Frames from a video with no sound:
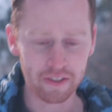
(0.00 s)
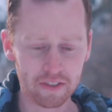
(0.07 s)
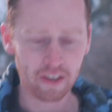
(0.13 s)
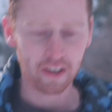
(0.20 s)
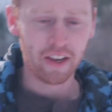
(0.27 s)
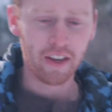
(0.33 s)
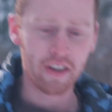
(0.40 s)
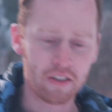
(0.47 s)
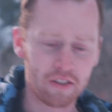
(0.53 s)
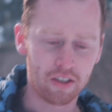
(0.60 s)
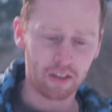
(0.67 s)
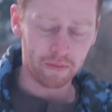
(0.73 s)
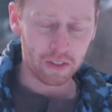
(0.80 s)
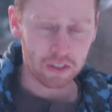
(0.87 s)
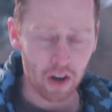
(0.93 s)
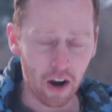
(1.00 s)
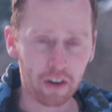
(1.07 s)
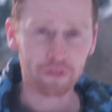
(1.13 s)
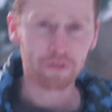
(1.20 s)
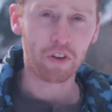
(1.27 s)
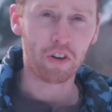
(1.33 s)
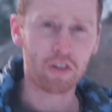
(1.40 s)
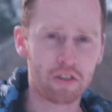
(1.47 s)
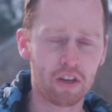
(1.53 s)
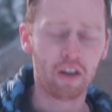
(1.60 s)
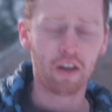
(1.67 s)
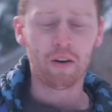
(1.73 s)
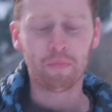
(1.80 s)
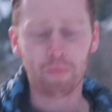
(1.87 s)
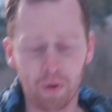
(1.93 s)
There's not a whole lot of bobbing
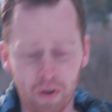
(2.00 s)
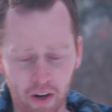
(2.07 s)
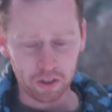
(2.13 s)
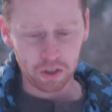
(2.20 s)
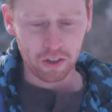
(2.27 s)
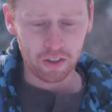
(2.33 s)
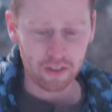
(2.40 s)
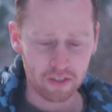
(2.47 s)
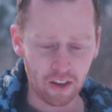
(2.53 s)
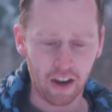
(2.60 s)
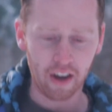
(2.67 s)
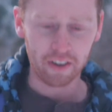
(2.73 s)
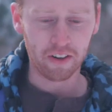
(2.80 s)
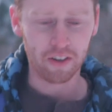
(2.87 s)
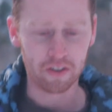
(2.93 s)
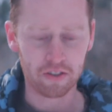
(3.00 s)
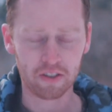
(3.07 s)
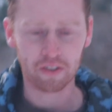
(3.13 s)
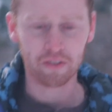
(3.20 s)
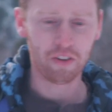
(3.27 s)
going on. And I will point out this is